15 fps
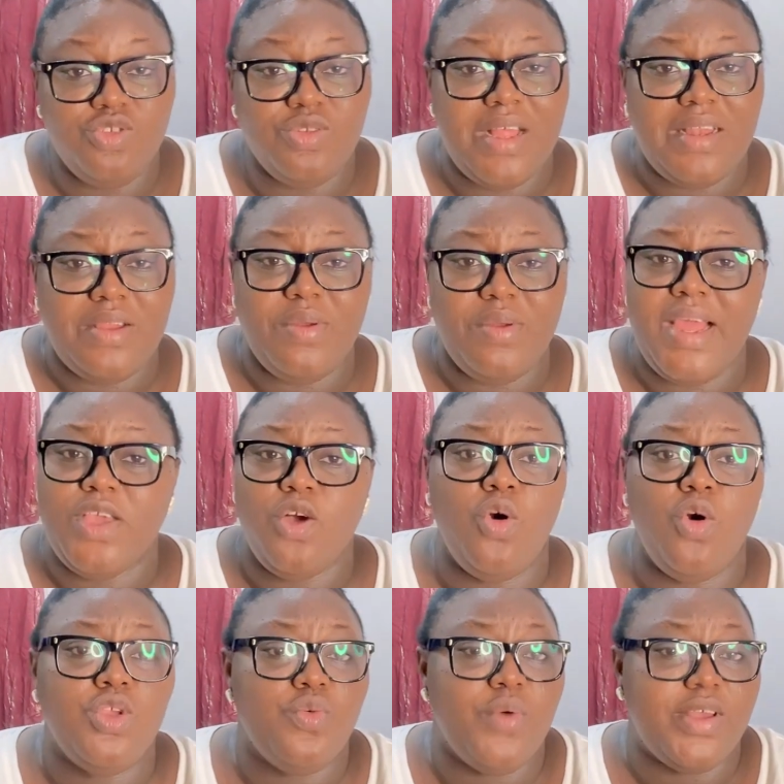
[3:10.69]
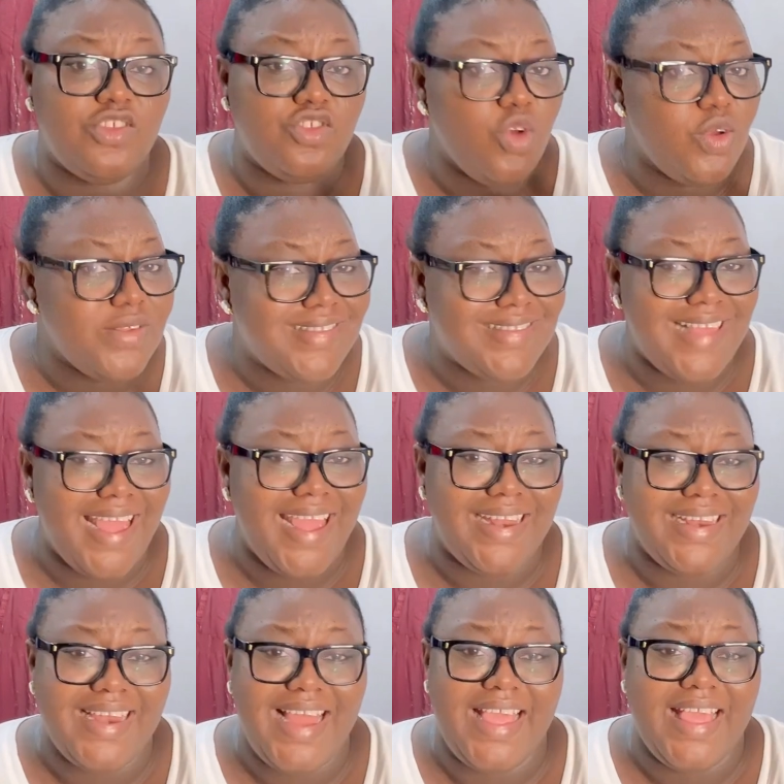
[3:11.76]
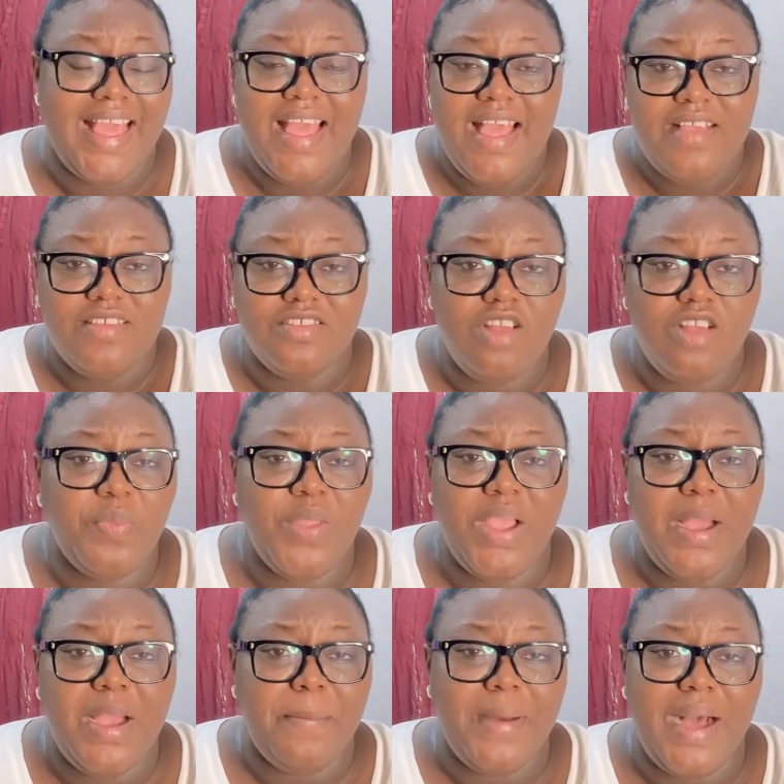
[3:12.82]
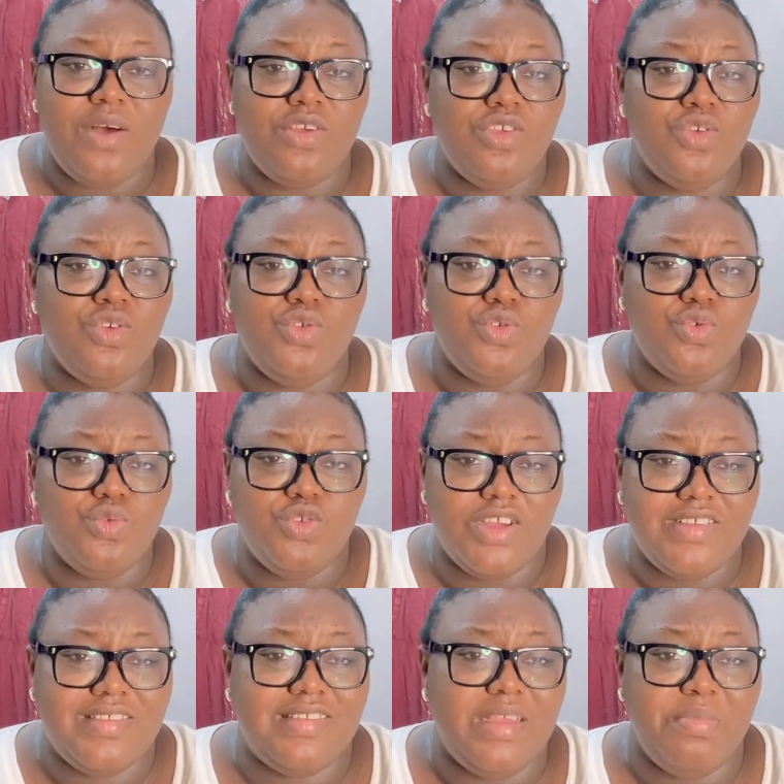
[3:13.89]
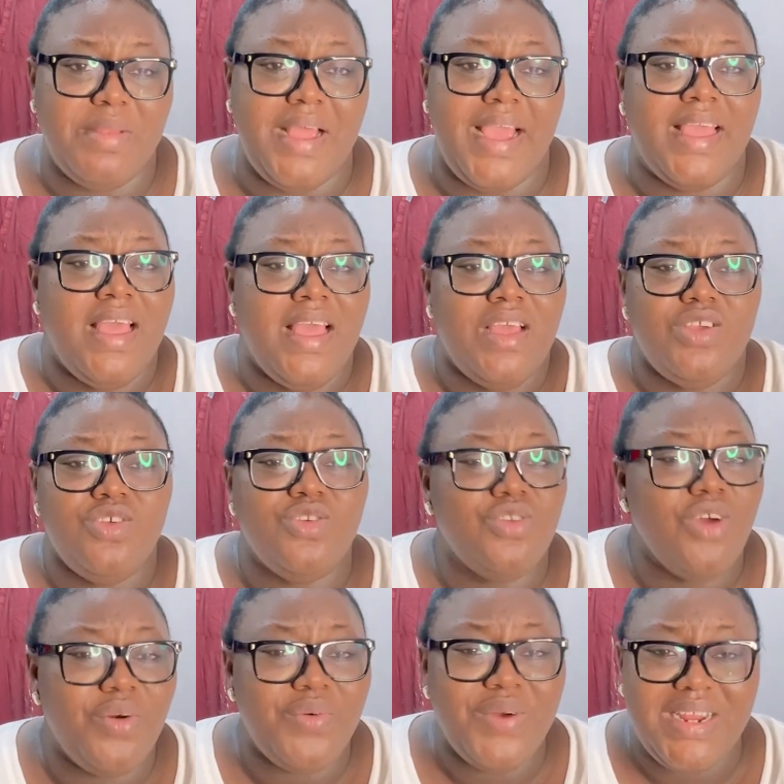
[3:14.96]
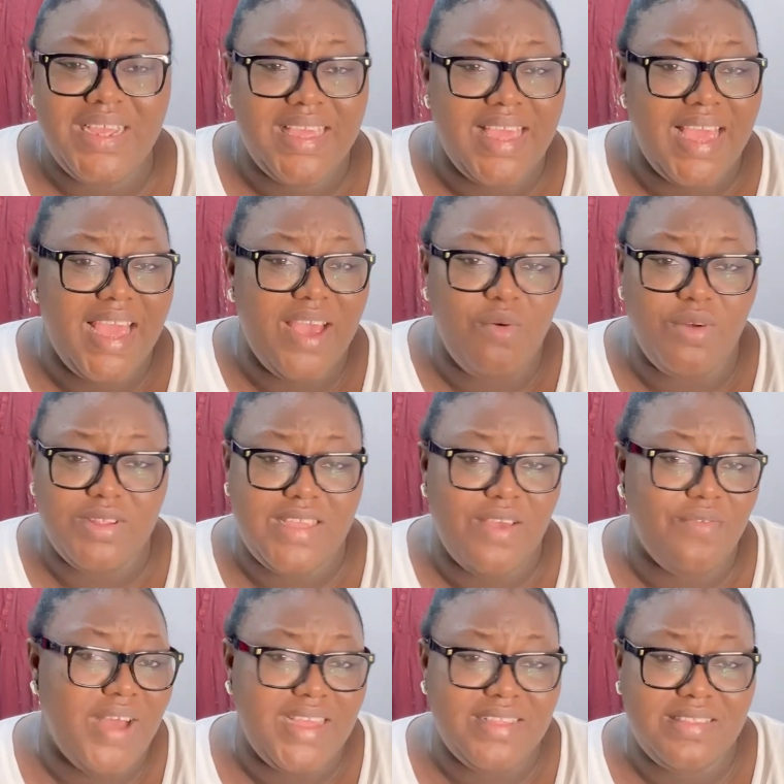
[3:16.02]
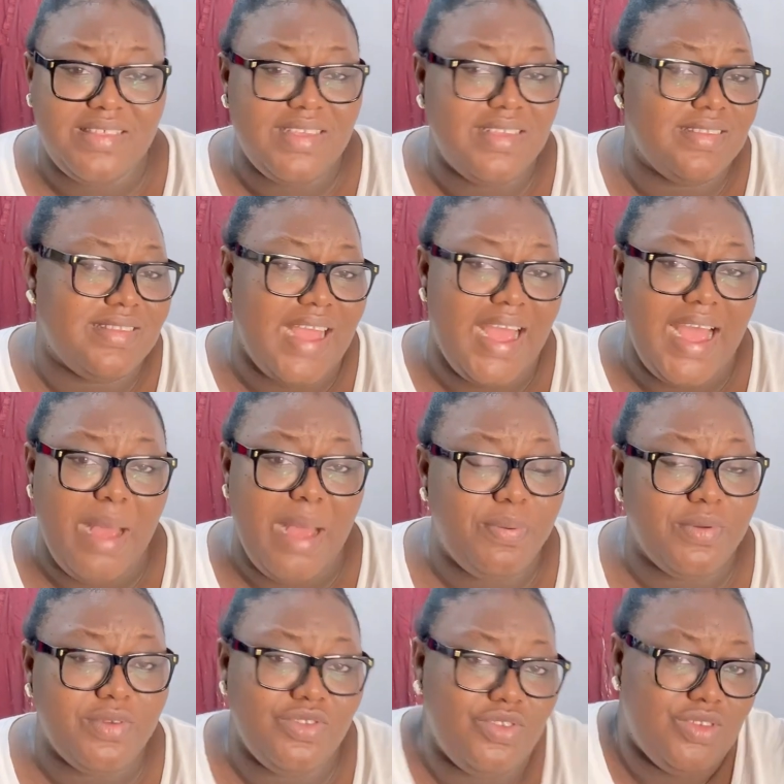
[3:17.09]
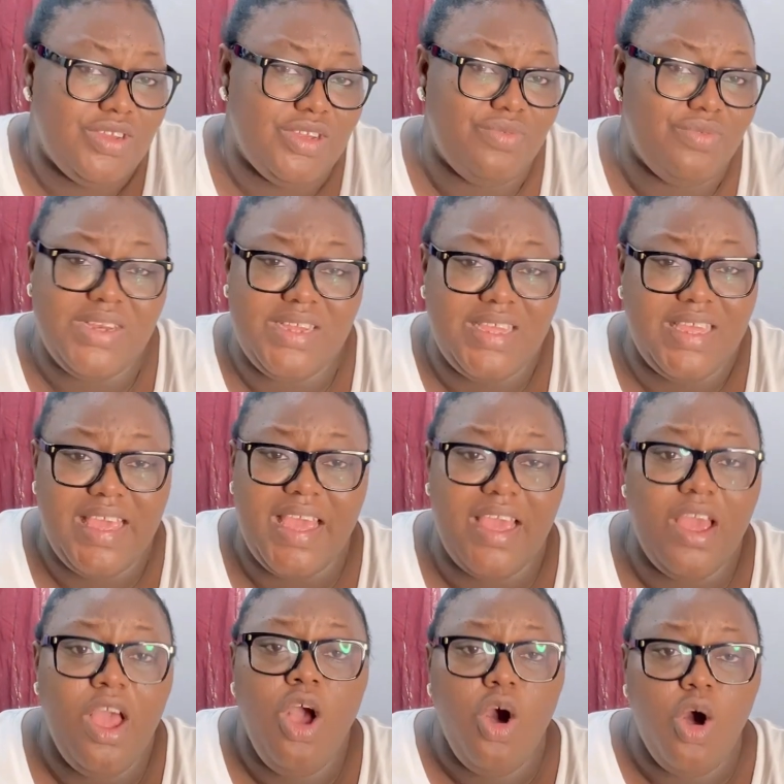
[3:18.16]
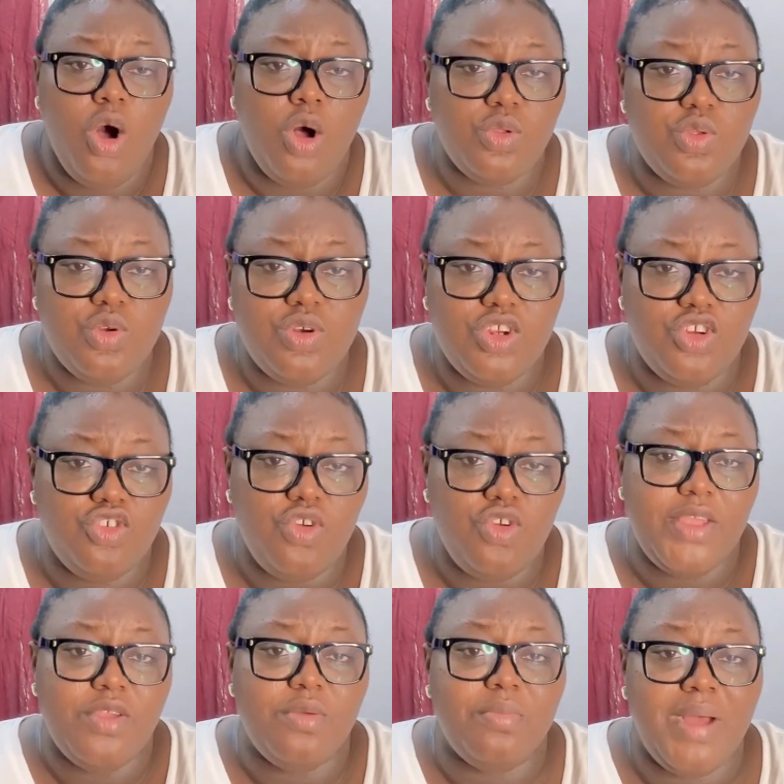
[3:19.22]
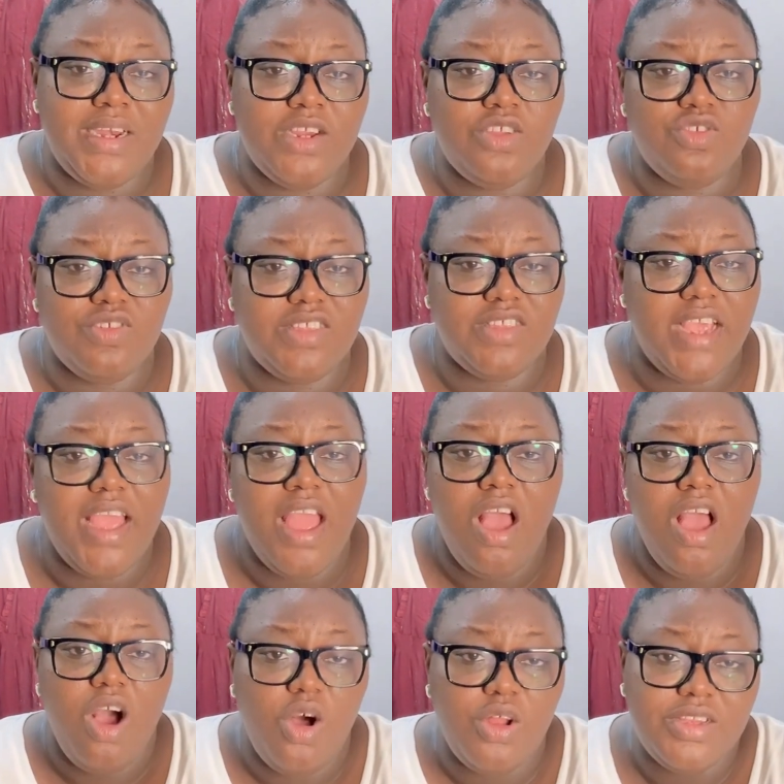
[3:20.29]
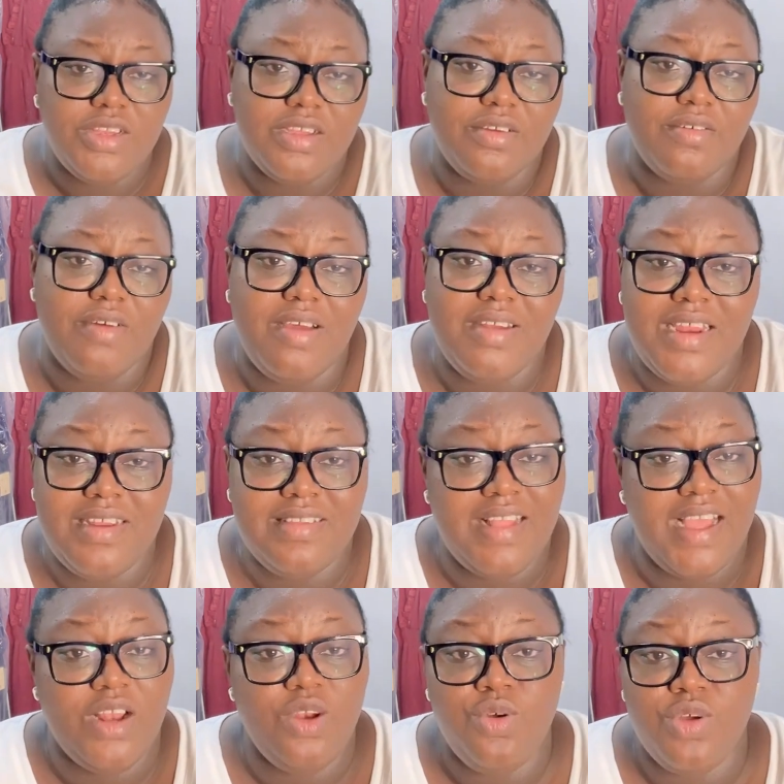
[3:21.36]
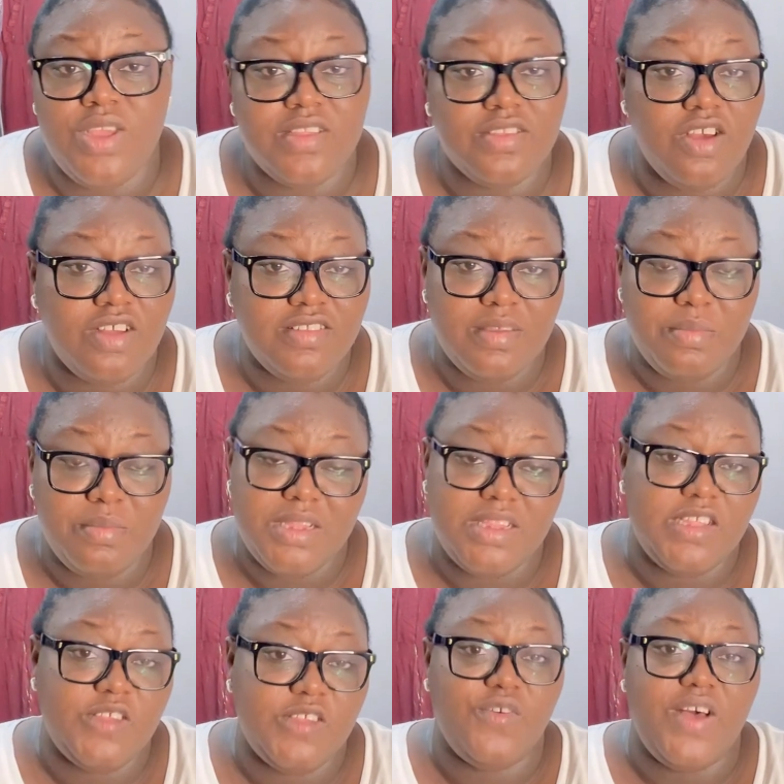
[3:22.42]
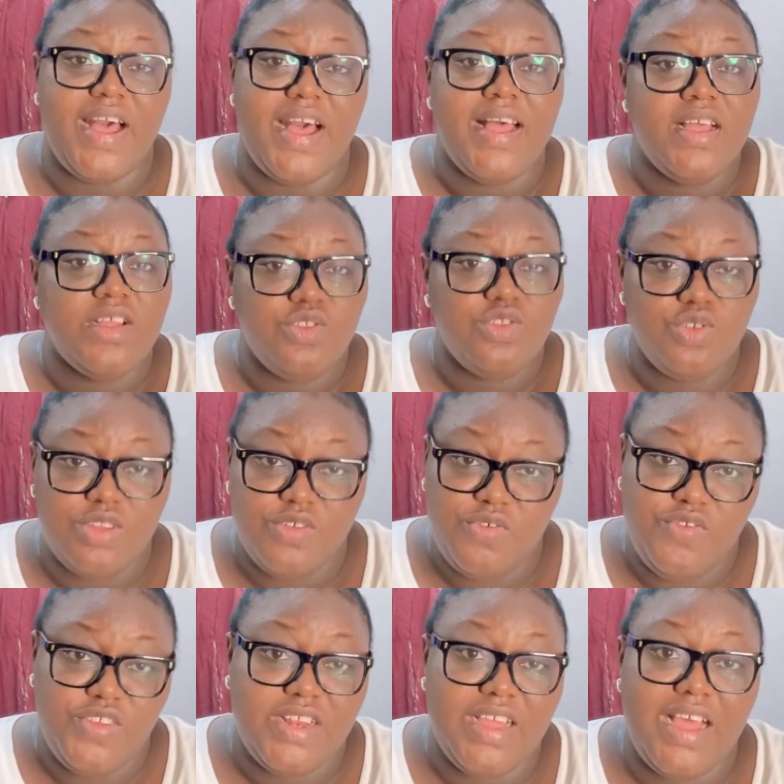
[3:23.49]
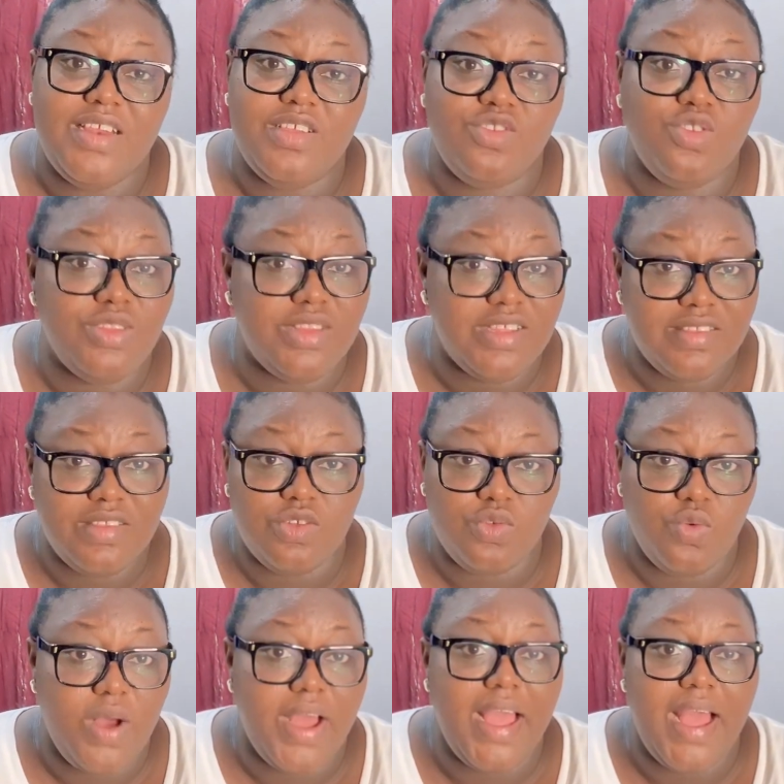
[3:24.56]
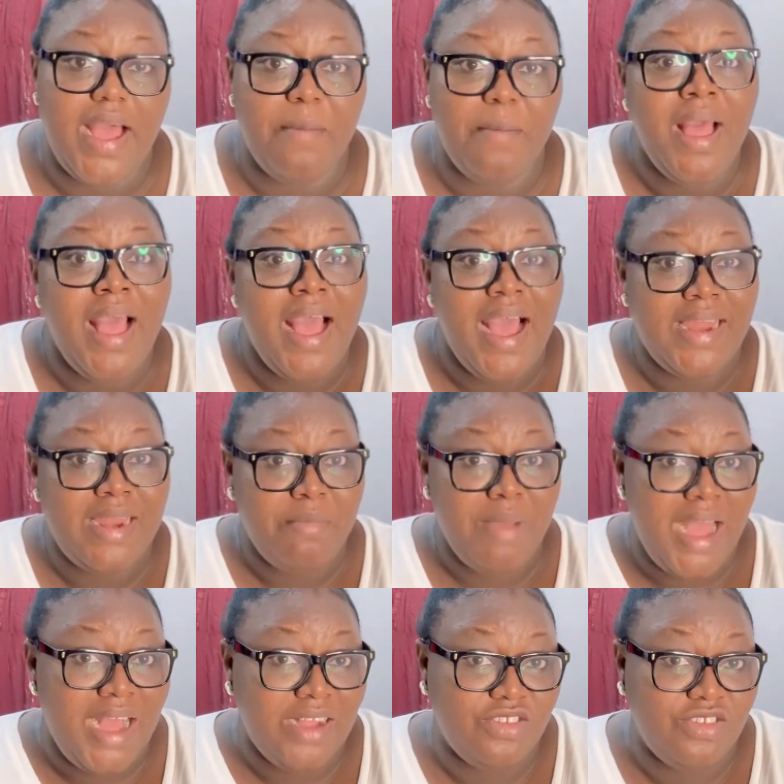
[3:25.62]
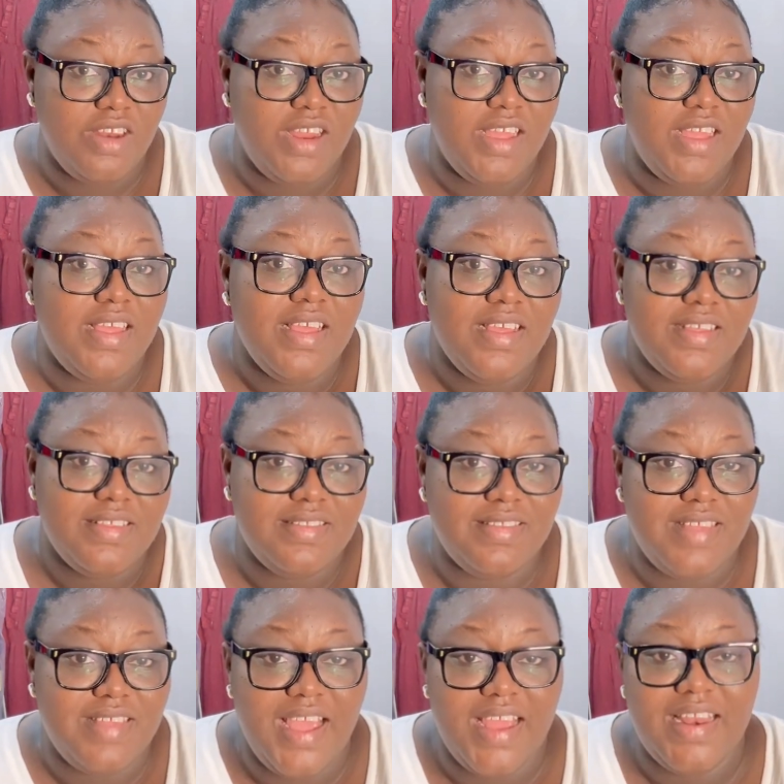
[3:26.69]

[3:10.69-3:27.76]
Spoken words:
And they were like, oh, you were so zen, like something about you, you just seem like you don't really care whatever it is that happens. You didn't really care all through the show and you managed to stay on the ground. And it's like, look, he's gotten me this far to the finale, so this is who I am, and I'm actually zen.